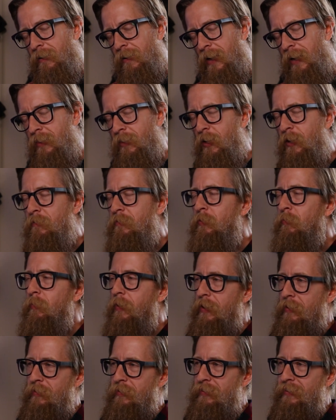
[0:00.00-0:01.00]
I love the
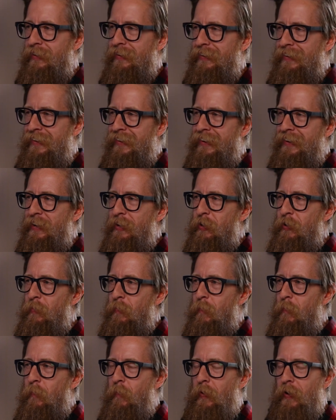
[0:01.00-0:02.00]
weather,
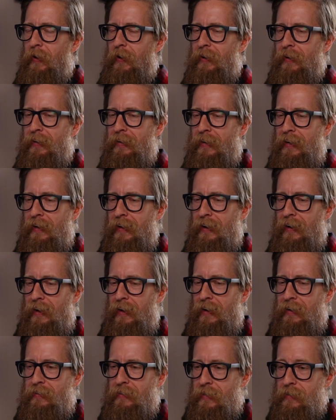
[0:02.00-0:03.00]
but
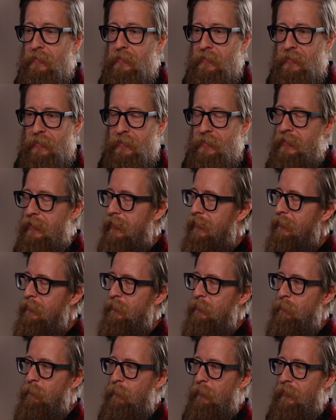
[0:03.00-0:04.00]
I didn't
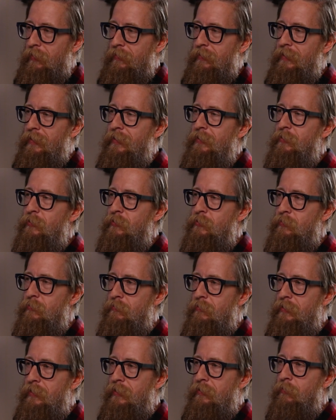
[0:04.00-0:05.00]
connect with the
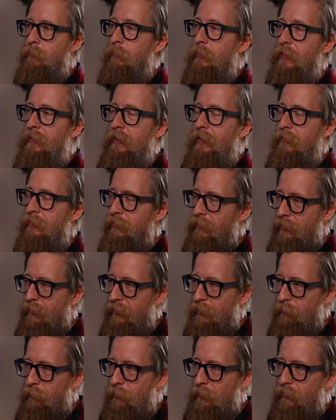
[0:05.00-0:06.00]
industry in the way that I
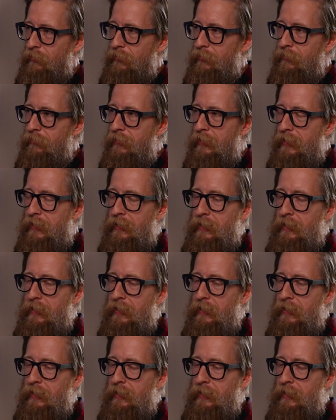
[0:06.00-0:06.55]
thought I would.